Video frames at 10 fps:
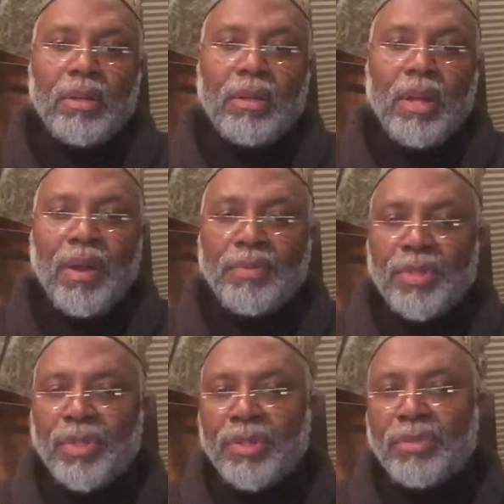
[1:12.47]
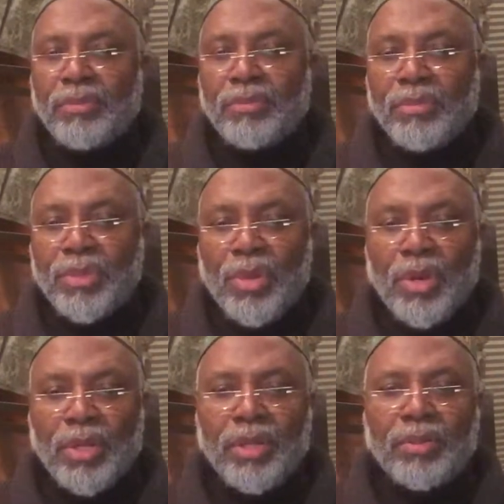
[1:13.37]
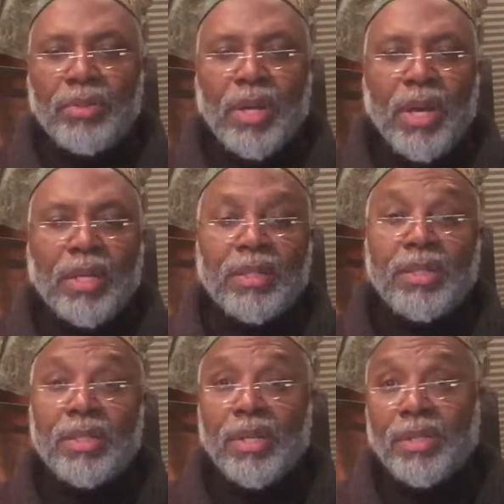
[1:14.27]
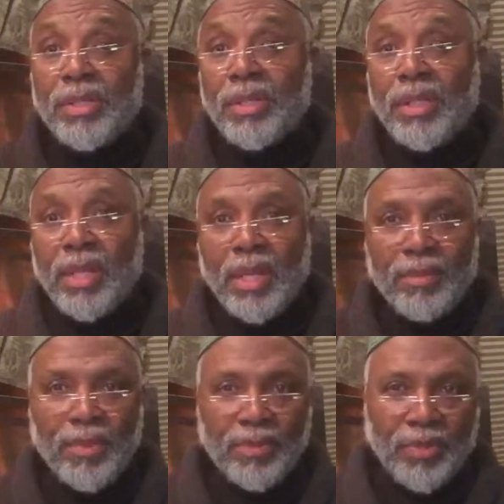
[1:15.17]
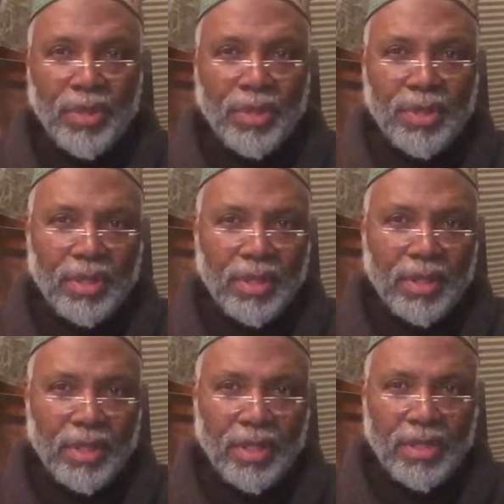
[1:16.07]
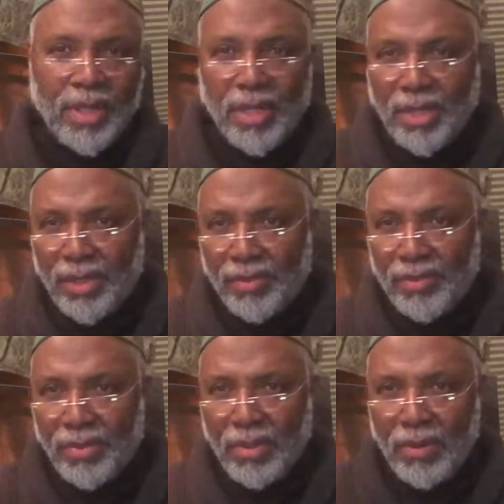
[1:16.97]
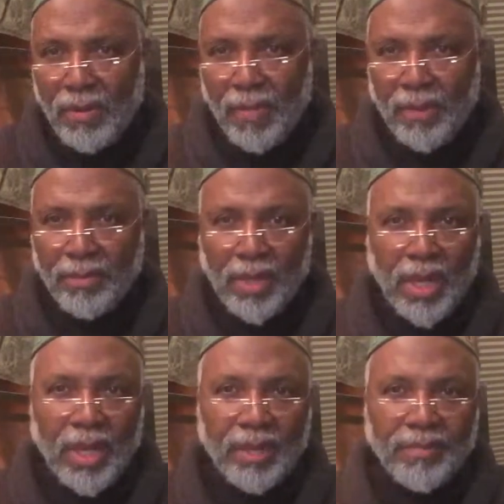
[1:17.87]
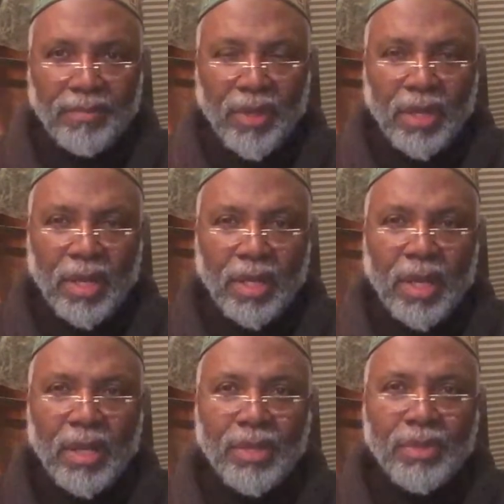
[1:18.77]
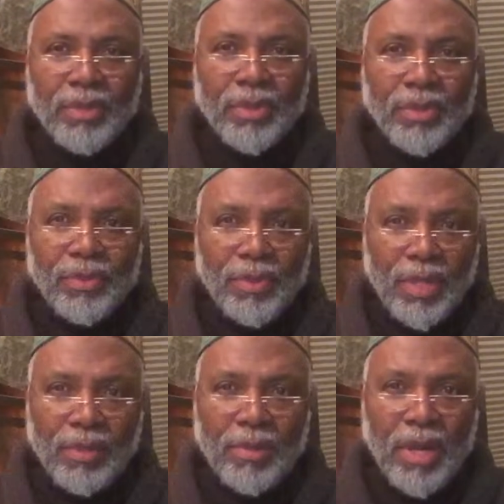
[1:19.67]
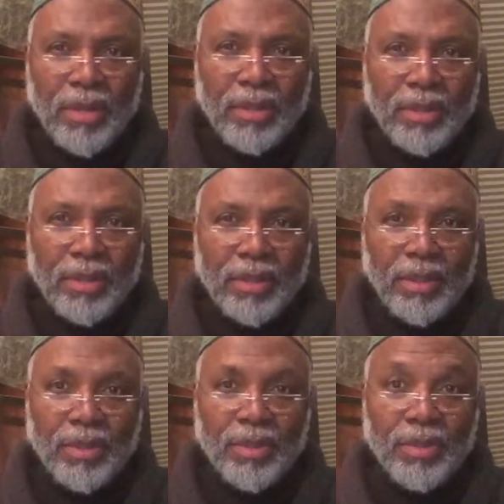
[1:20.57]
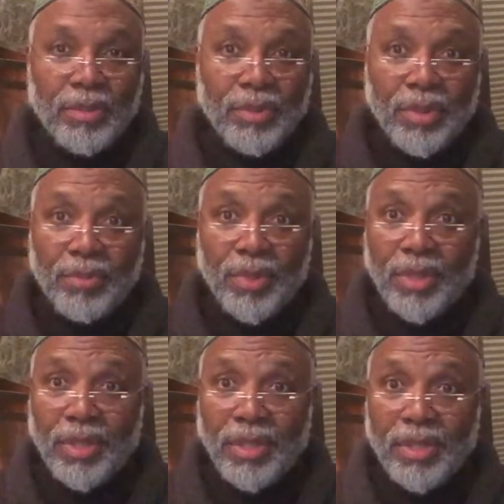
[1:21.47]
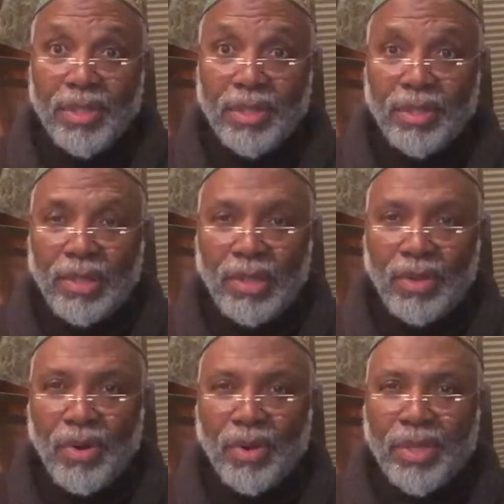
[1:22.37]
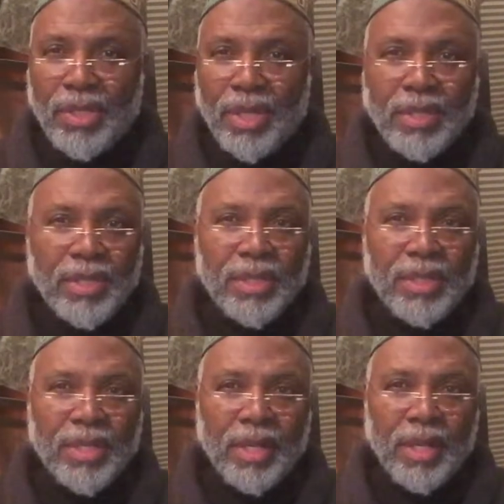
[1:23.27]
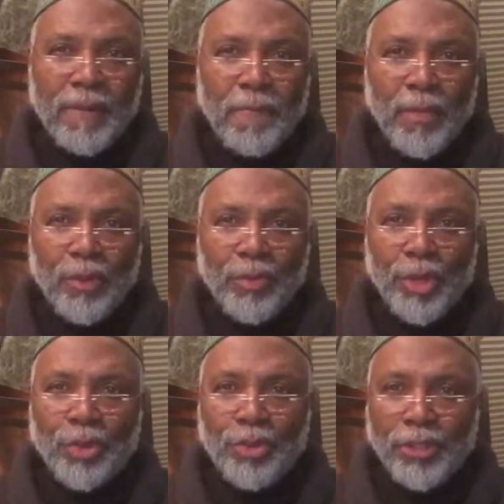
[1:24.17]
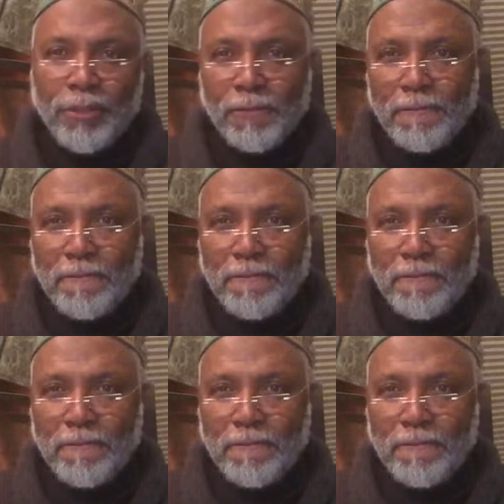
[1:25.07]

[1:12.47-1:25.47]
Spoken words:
And after talking, we had a discussion and came up with a tentative plan, and I'd like you to think about it in your own communities and organizations to see what you can do.